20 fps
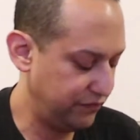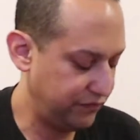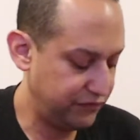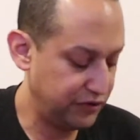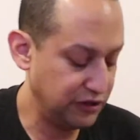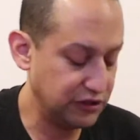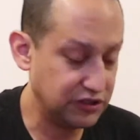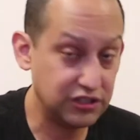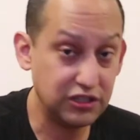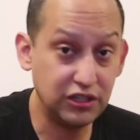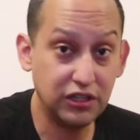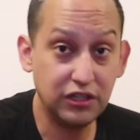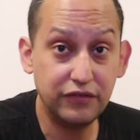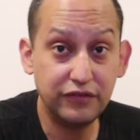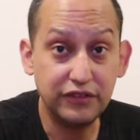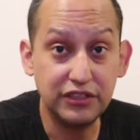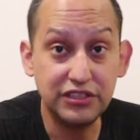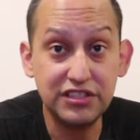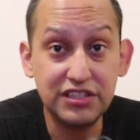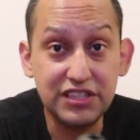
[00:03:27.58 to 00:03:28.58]
first off,
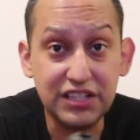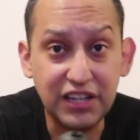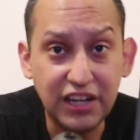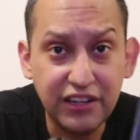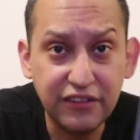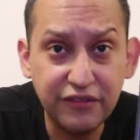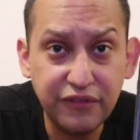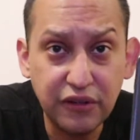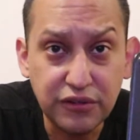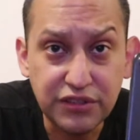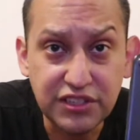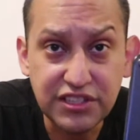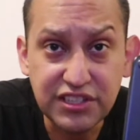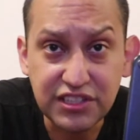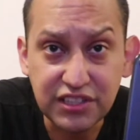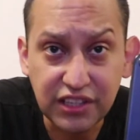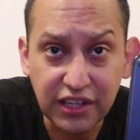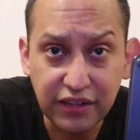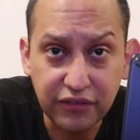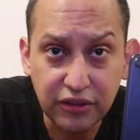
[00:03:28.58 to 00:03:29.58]
this is an iPhone
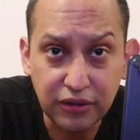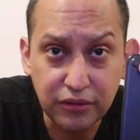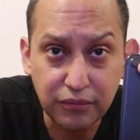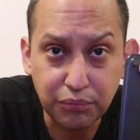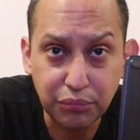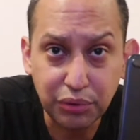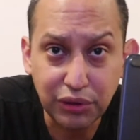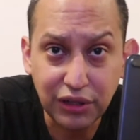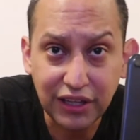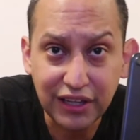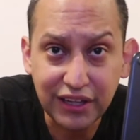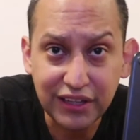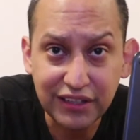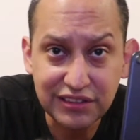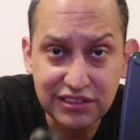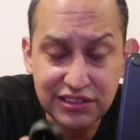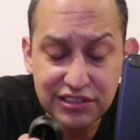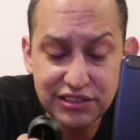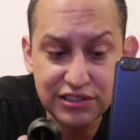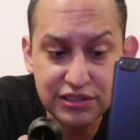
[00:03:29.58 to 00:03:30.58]
7
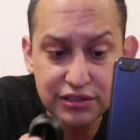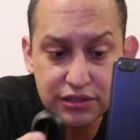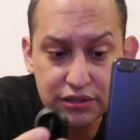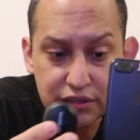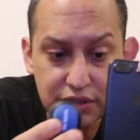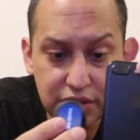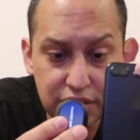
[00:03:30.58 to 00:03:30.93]
Plus.